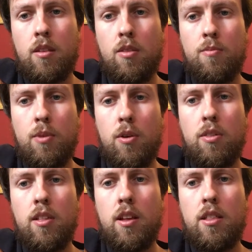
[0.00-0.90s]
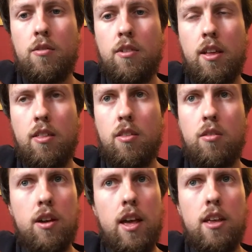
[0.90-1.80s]
It's mostly in the wrist,
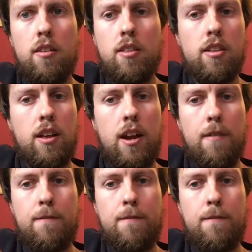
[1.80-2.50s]
so get used to that.